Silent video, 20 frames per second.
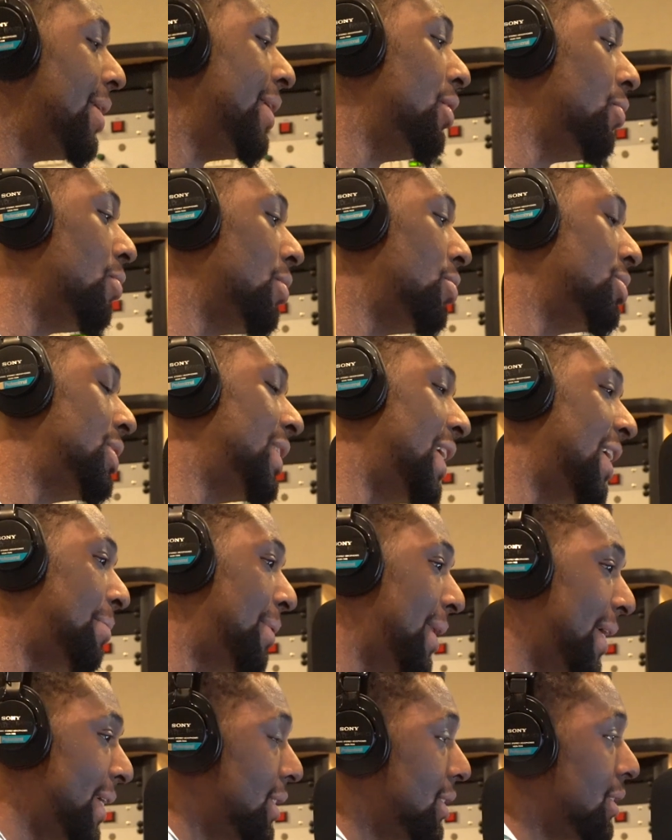Heroes take
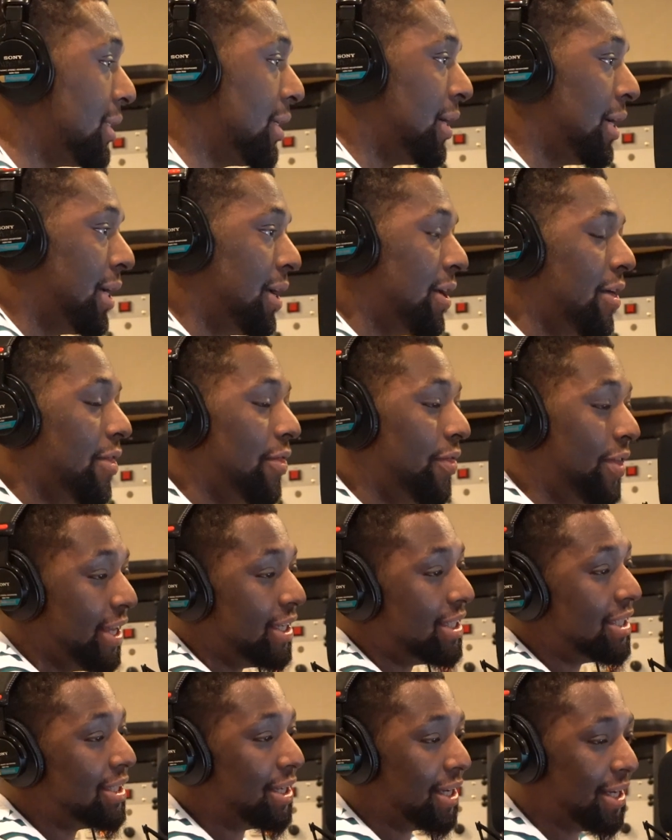place
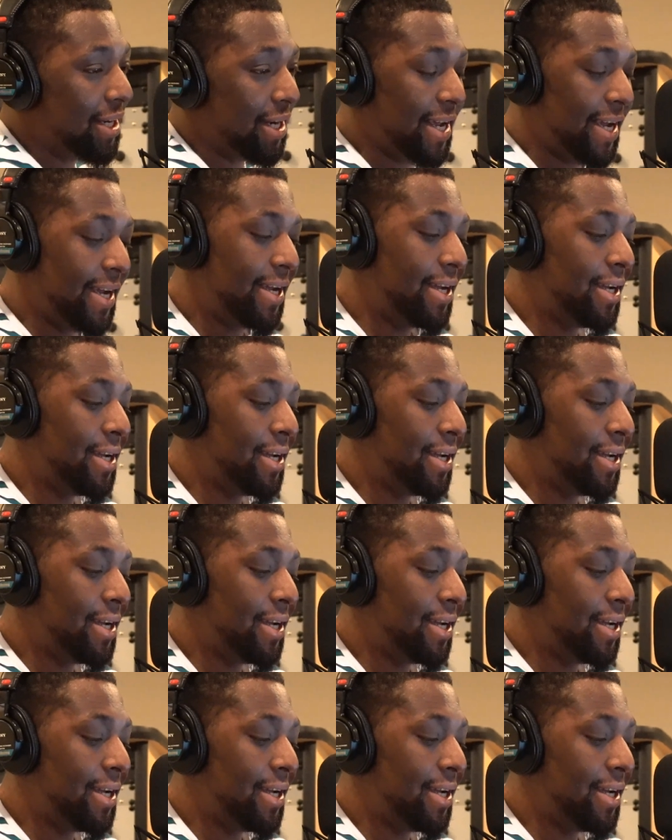this Sunday.